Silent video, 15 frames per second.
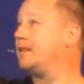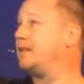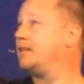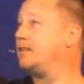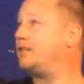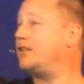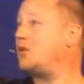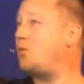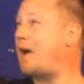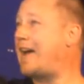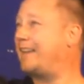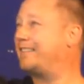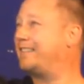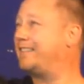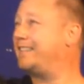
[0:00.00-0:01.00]
Is there any
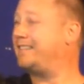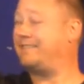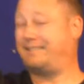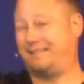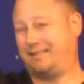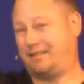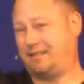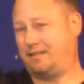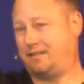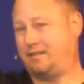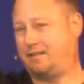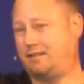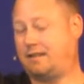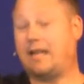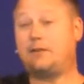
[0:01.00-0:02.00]
wax in this?
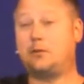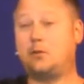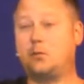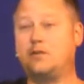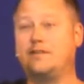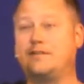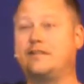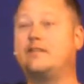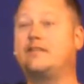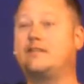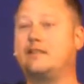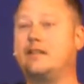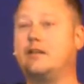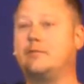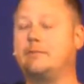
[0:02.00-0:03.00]
That's what the word
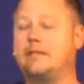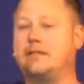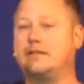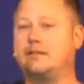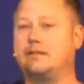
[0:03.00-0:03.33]
sincere means.